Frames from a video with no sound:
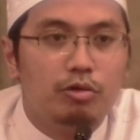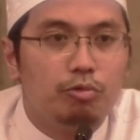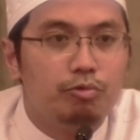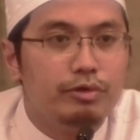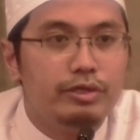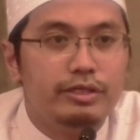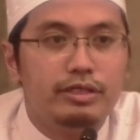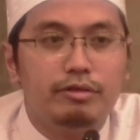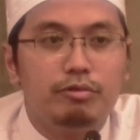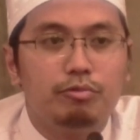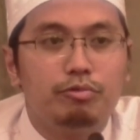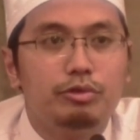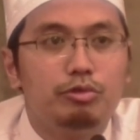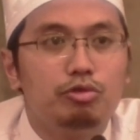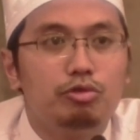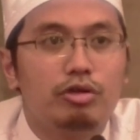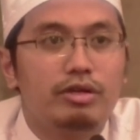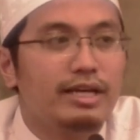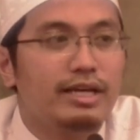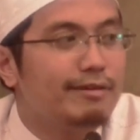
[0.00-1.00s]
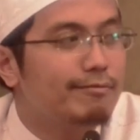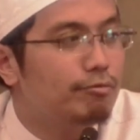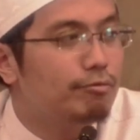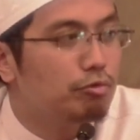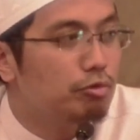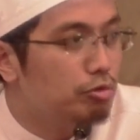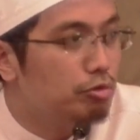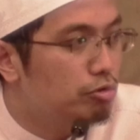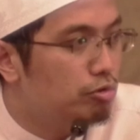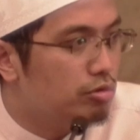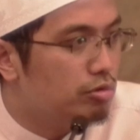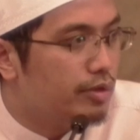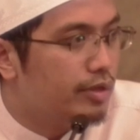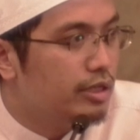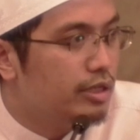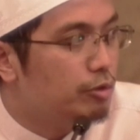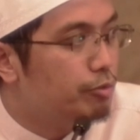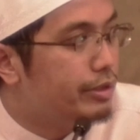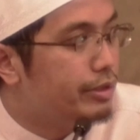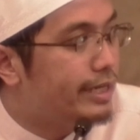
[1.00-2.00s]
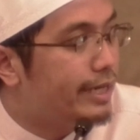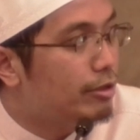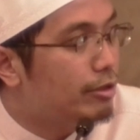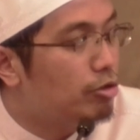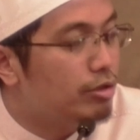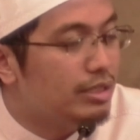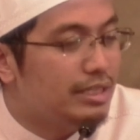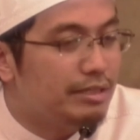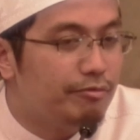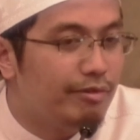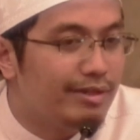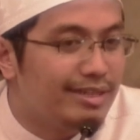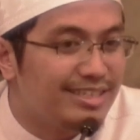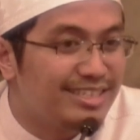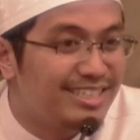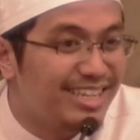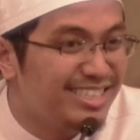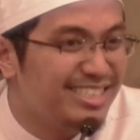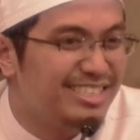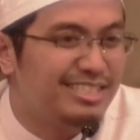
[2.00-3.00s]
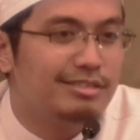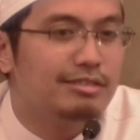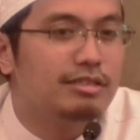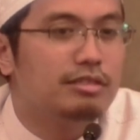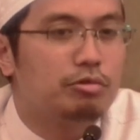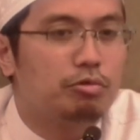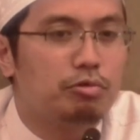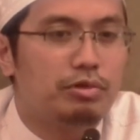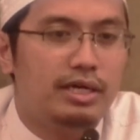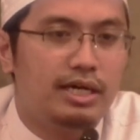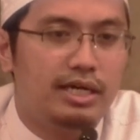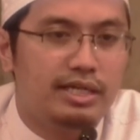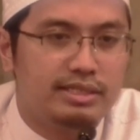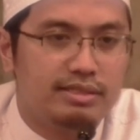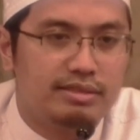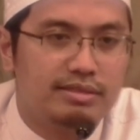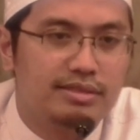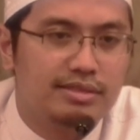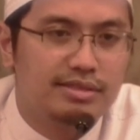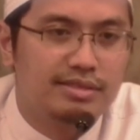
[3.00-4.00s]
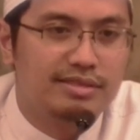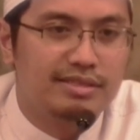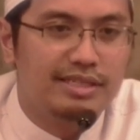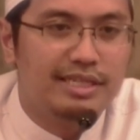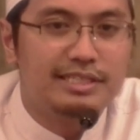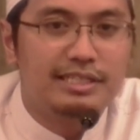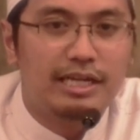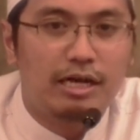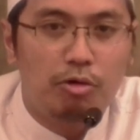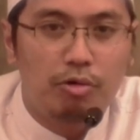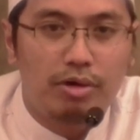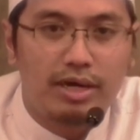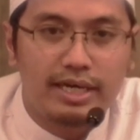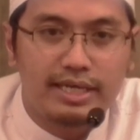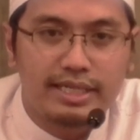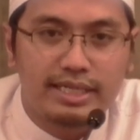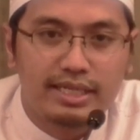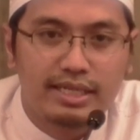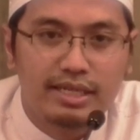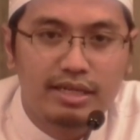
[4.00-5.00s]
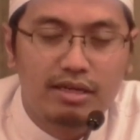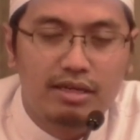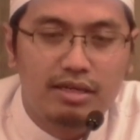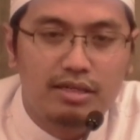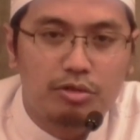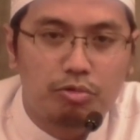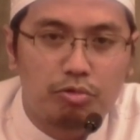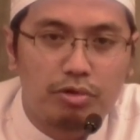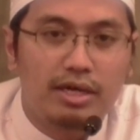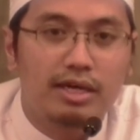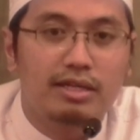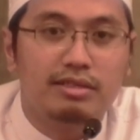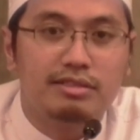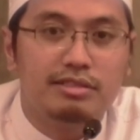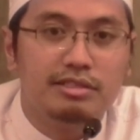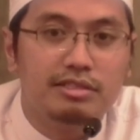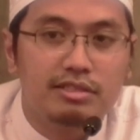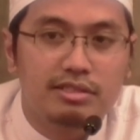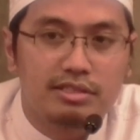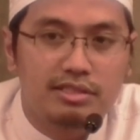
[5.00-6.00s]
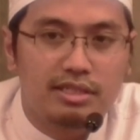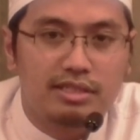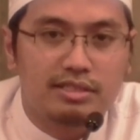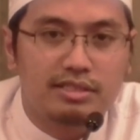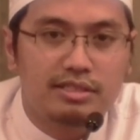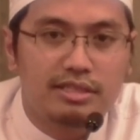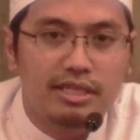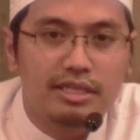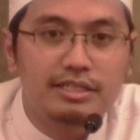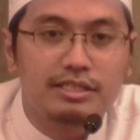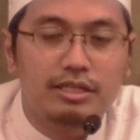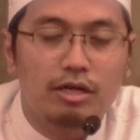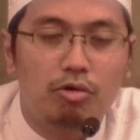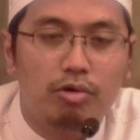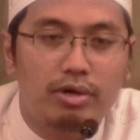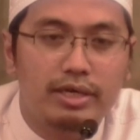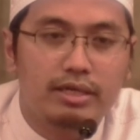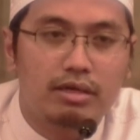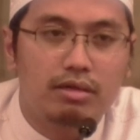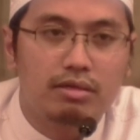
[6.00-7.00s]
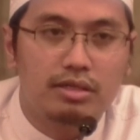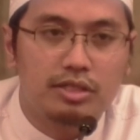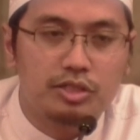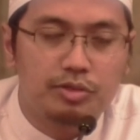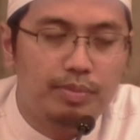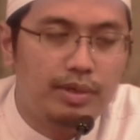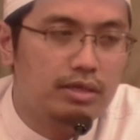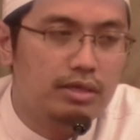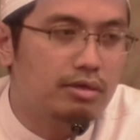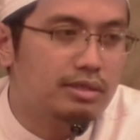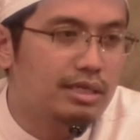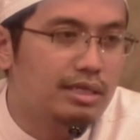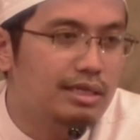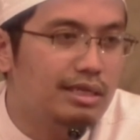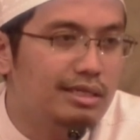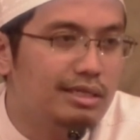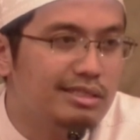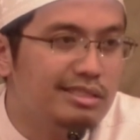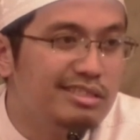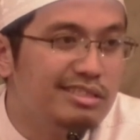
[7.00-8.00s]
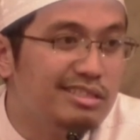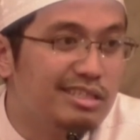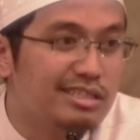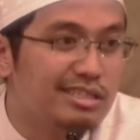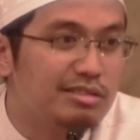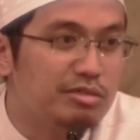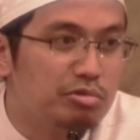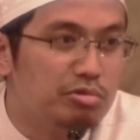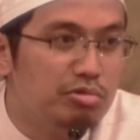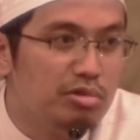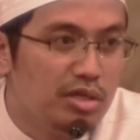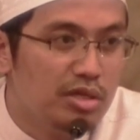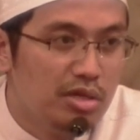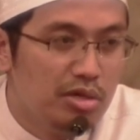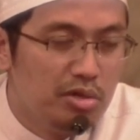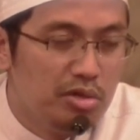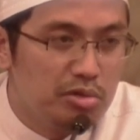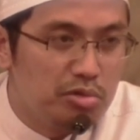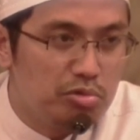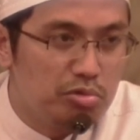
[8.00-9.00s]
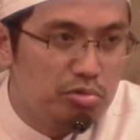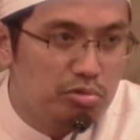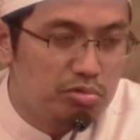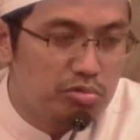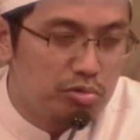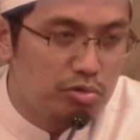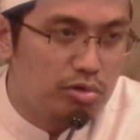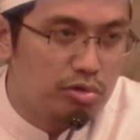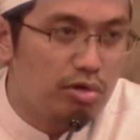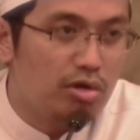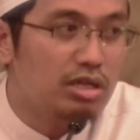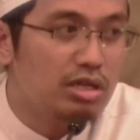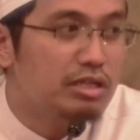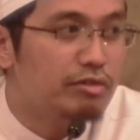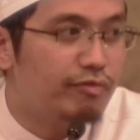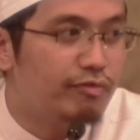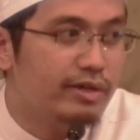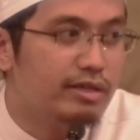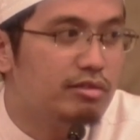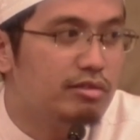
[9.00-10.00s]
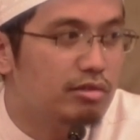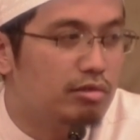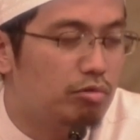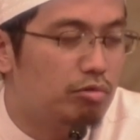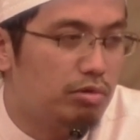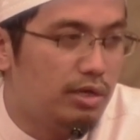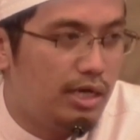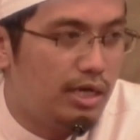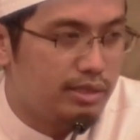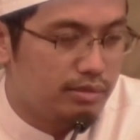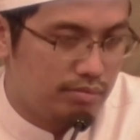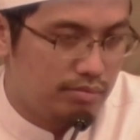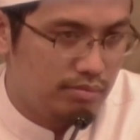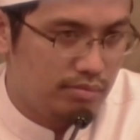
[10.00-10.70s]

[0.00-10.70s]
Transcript: we we do not have wudu, we cannot even touch the Quran. That is how high Quran teaches us. That is how high Allah Subhanahu Wa Taala teaches us to to to glorify the Quran